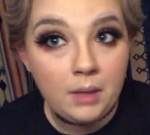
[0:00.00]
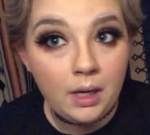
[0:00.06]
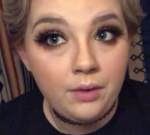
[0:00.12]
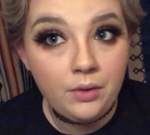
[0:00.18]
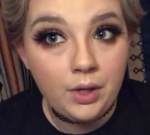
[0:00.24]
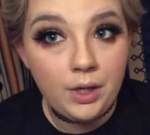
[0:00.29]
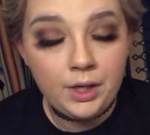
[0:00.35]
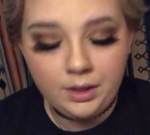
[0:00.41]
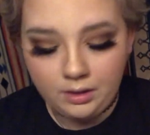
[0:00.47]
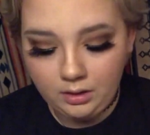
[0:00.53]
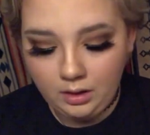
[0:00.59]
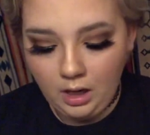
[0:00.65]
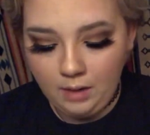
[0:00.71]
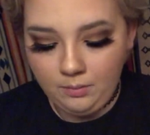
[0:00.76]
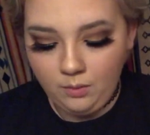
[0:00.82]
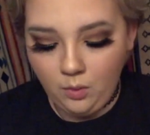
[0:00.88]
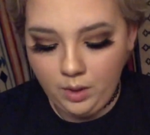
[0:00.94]
my look,
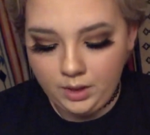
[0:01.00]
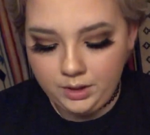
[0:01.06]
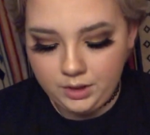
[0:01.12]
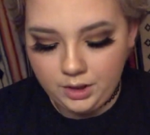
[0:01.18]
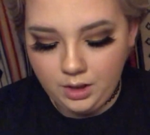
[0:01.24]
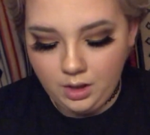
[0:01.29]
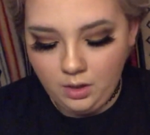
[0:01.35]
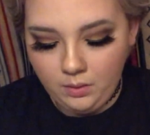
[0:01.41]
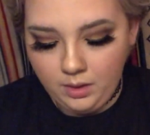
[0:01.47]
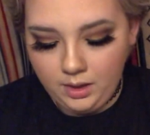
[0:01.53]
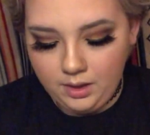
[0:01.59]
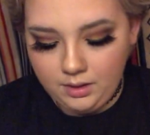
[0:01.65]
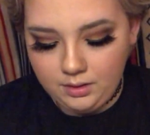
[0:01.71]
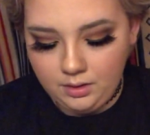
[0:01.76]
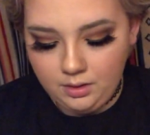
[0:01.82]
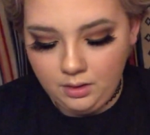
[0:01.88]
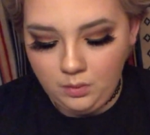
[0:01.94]
I'm going to go
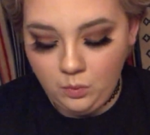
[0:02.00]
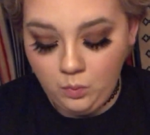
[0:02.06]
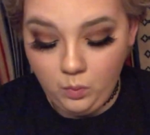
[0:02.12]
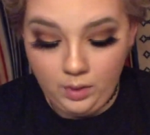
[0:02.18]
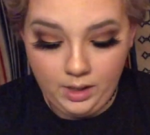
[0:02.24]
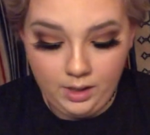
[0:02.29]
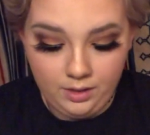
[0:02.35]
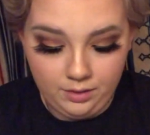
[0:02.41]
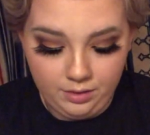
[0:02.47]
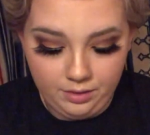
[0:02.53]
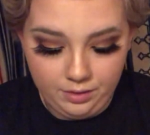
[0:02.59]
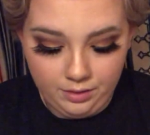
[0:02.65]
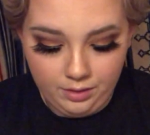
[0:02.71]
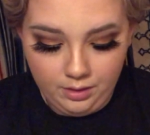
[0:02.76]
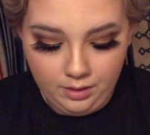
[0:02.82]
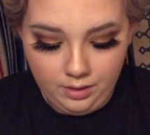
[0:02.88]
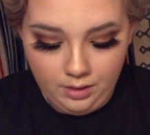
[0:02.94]
in with
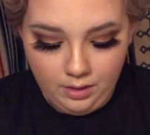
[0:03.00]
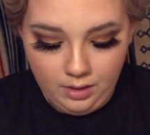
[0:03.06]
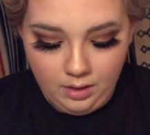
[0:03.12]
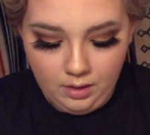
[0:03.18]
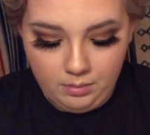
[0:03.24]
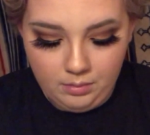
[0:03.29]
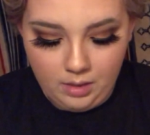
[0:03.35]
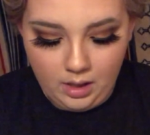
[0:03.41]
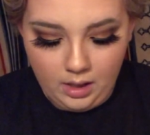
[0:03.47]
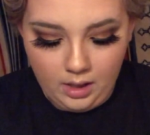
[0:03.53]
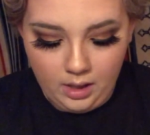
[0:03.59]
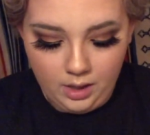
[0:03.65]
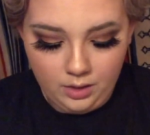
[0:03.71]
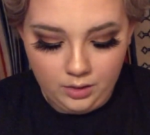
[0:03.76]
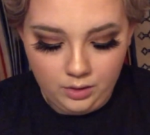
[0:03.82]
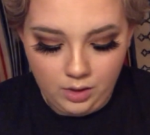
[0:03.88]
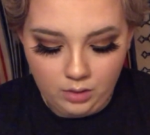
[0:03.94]

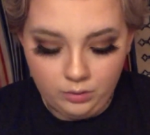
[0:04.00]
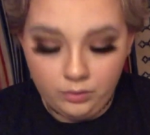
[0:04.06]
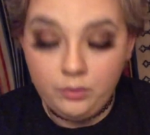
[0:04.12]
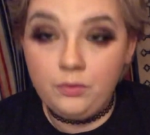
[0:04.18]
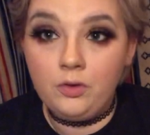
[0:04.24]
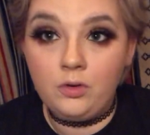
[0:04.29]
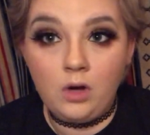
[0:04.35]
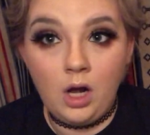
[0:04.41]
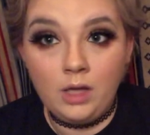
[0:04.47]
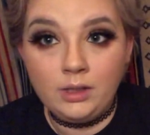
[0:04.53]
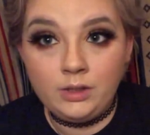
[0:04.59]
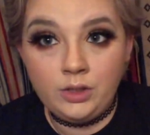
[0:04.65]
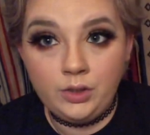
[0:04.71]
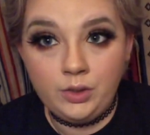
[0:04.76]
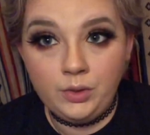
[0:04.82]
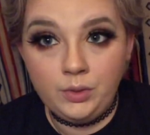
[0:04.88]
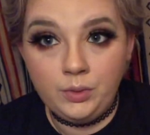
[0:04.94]
my
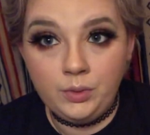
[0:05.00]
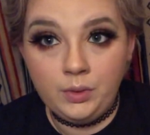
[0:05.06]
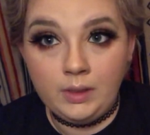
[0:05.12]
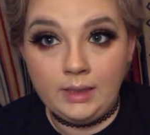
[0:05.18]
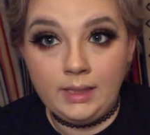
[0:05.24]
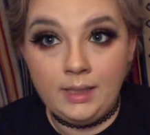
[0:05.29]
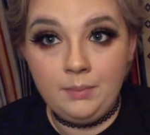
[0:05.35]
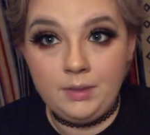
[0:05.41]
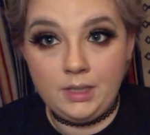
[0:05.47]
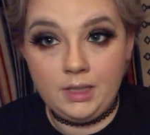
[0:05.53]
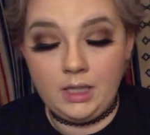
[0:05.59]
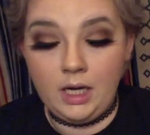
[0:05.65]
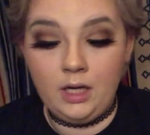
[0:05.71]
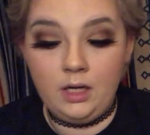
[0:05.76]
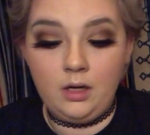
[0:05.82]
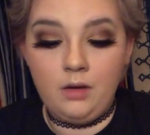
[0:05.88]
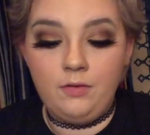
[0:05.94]
Nosferatu
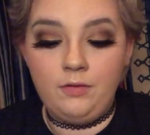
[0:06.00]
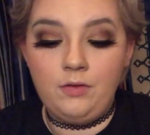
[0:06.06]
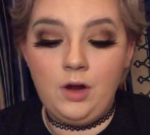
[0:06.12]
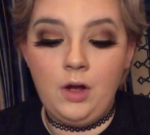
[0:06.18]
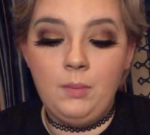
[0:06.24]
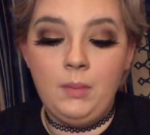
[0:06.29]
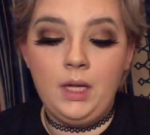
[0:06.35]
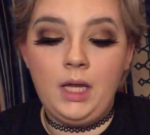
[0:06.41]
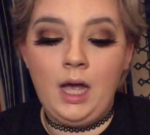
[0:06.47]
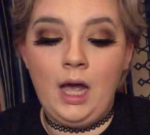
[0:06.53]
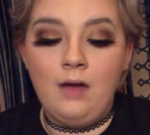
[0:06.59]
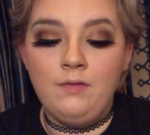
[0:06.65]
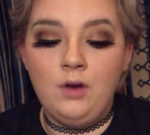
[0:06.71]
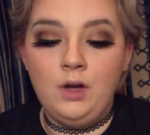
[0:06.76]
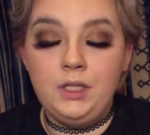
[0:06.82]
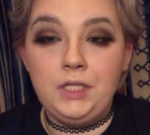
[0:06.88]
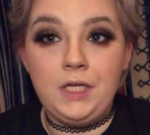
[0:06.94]
lipstick from
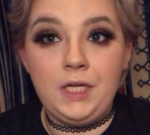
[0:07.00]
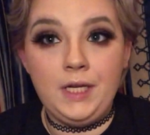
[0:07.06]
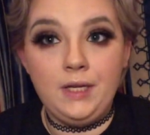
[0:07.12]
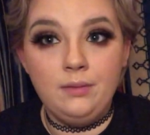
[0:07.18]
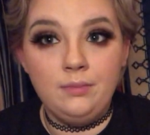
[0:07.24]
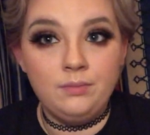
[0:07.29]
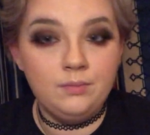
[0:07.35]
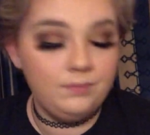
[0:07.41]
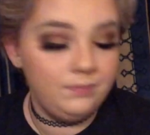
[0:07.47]
Kat Von D